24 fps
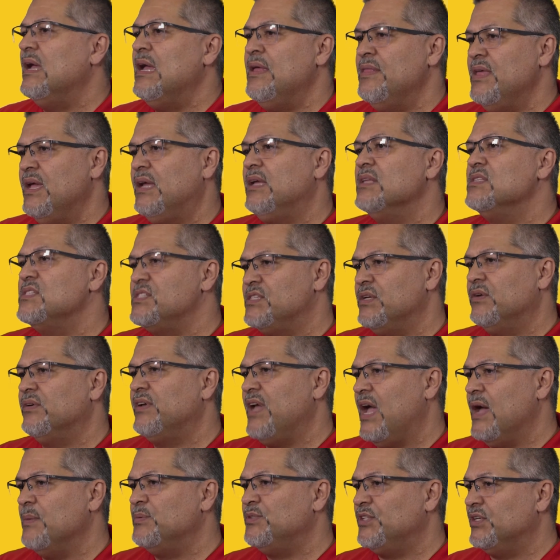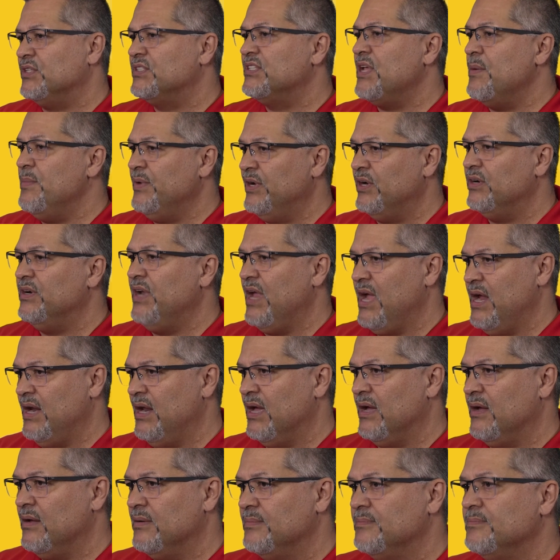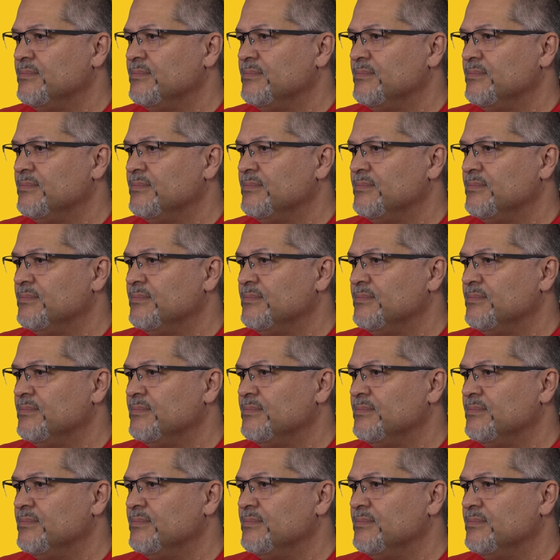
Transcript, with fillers: and they can still capture some of your data.